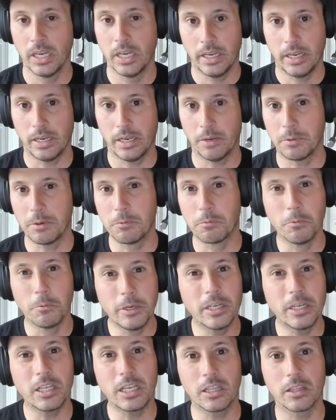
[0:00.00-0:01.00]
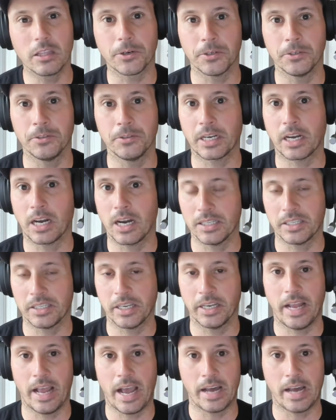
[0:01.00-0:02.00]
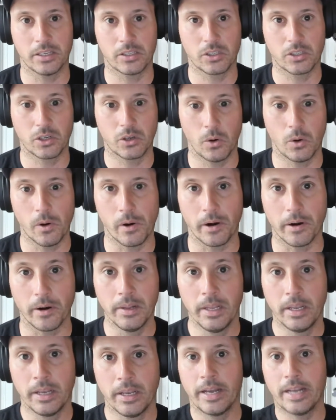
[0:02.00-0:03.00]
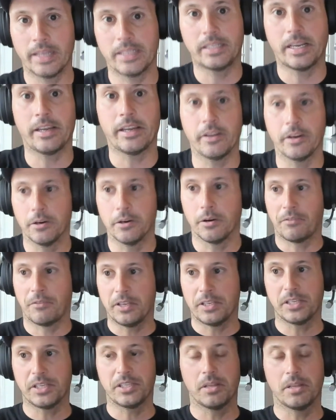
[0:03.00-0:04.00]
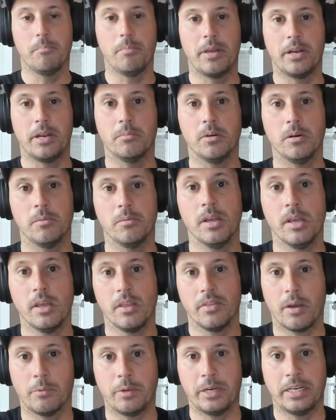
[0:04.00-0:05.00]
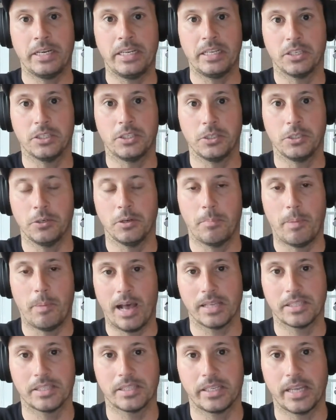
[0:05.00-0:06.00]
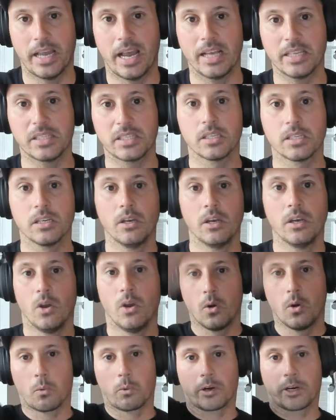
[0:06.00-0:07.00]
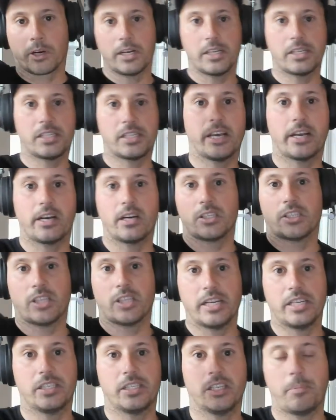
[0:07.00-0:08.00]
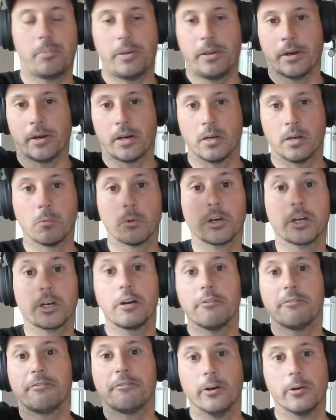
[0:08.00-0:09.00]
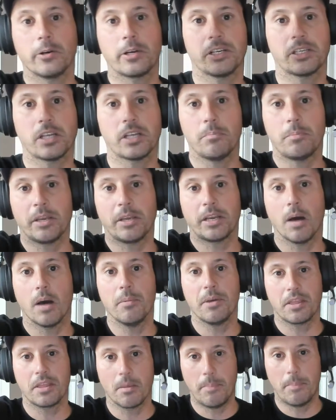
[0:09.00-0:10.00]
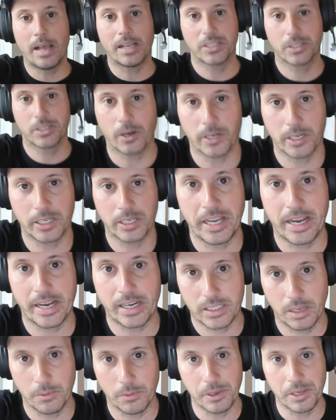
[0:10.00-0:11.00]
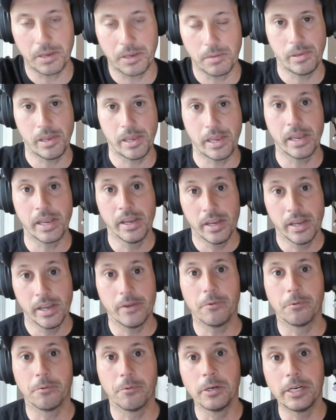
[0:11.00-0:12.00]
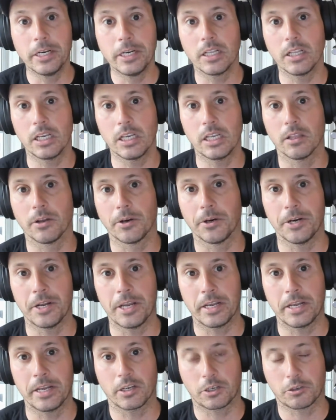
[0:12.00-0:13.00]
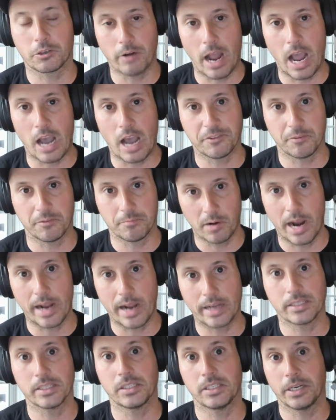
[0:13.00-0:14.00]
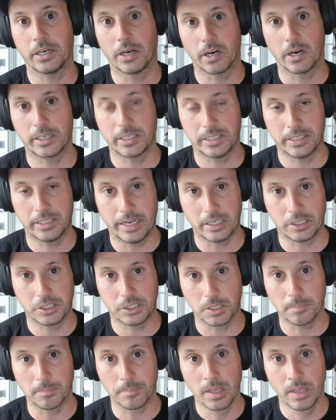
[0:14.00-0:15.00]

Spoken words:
And we really learn the content at its core. And I say, if this is the minimum that we need to do to pass a test, we're going to set our sights up here and we're going to focus on becoming the best architects that we could be and really learning the craft of practicing architecture.